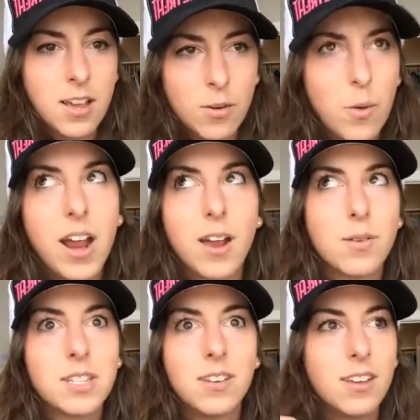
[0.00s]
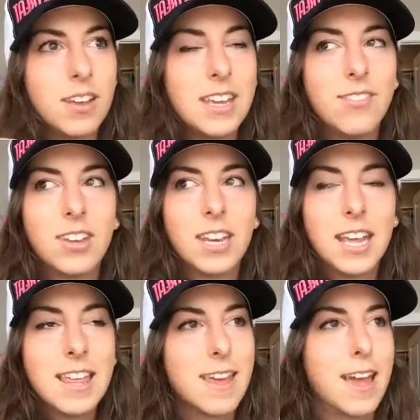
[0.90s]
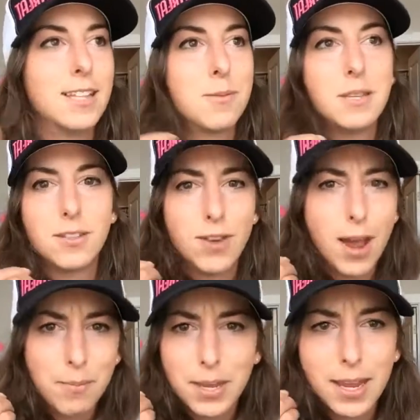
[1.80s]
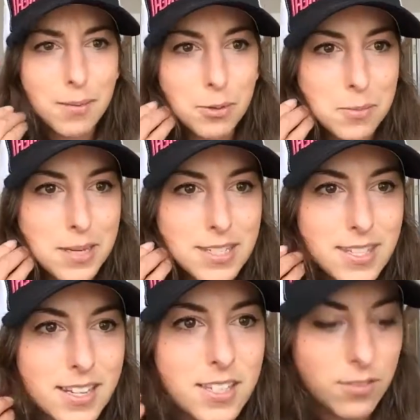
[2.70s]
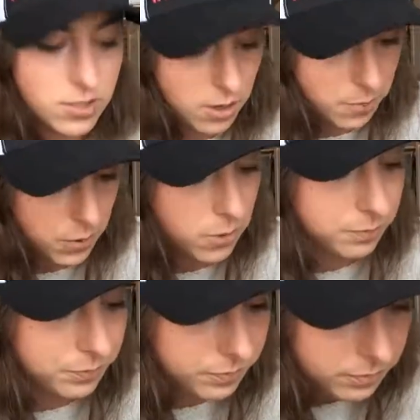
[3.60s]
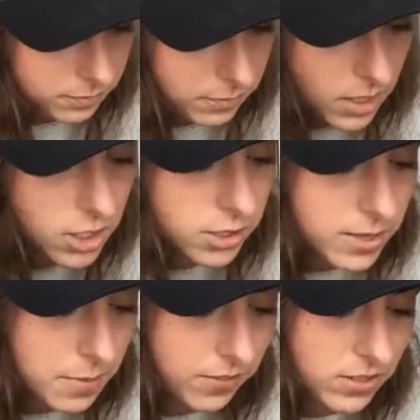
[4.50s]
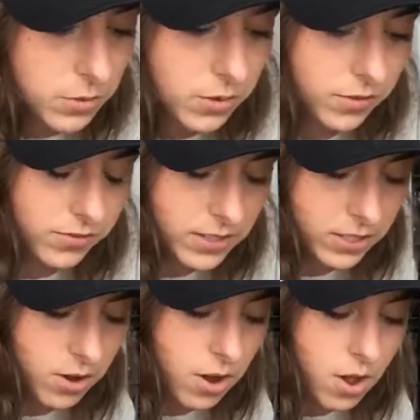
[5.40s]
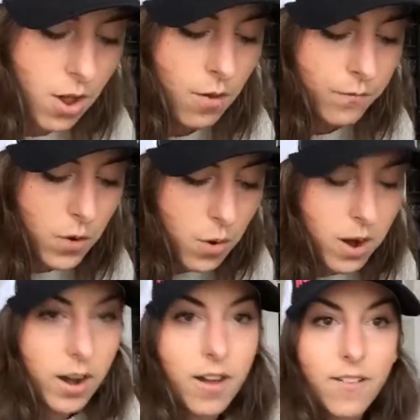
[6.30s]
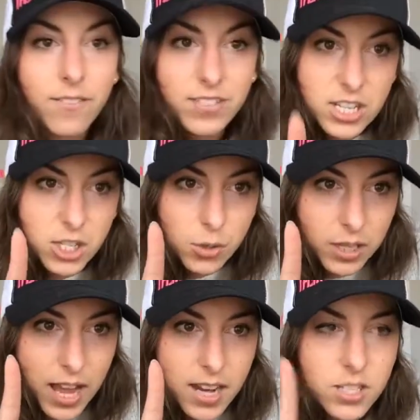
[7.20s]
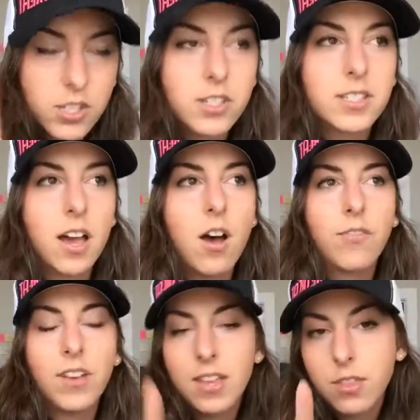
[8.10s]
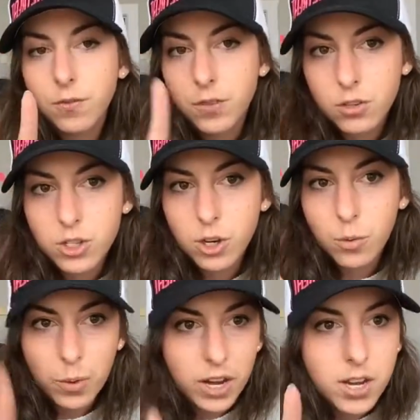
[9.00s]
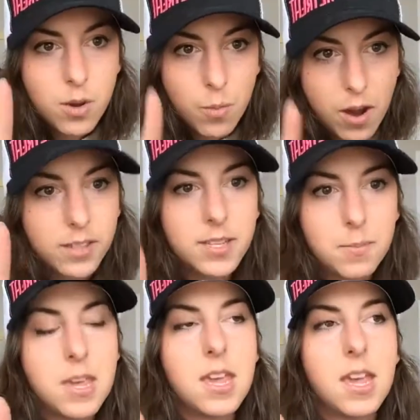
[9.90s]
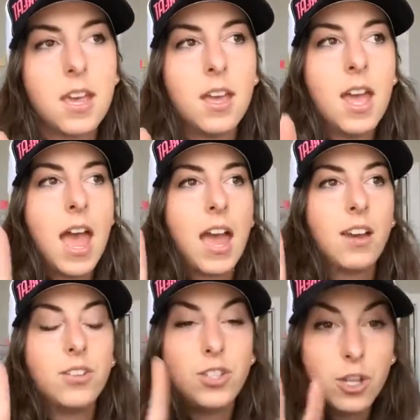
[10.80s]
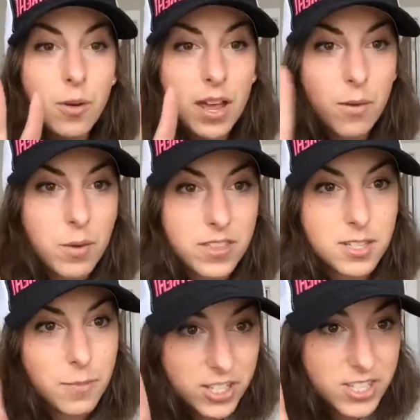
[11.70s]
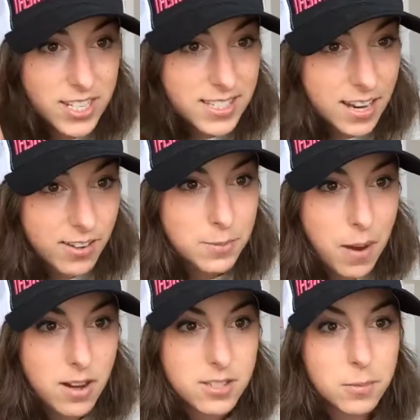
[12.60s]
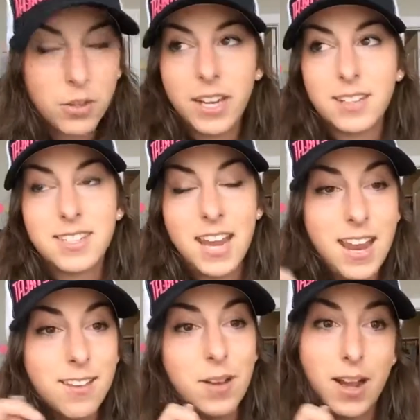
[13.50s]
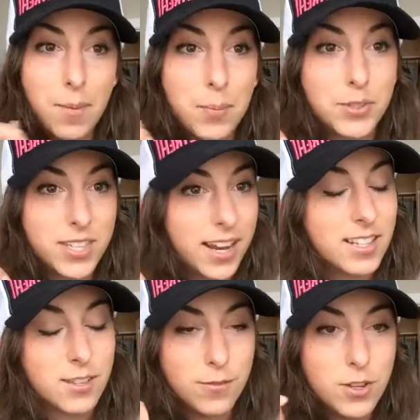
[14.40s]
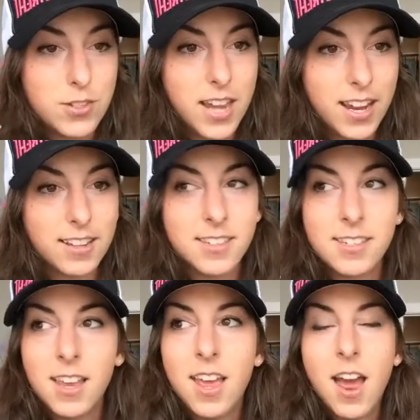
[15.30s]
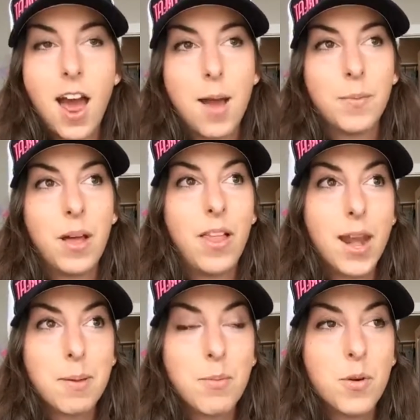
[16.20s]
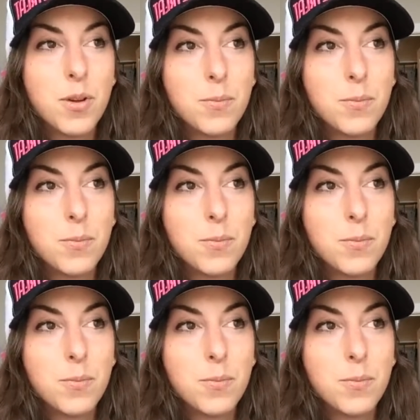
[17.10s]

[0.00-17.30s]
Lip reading: in the headspace of not being able to be decisive. So boom, do something physical. 4, visualize yourself in the future where you want to be, and do it with as much detail as possible. Like, take a few seconds. A lot of people,